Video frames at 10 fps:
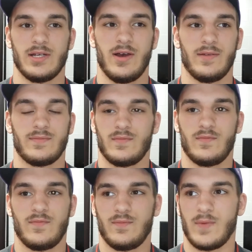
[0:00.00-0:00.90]

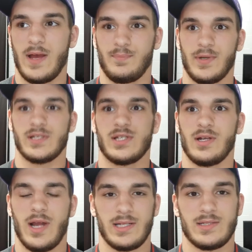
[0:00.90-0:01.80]
I'm pretty
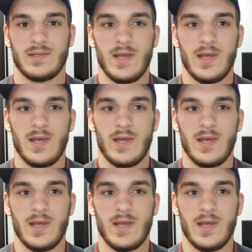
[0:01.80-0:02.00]
sure I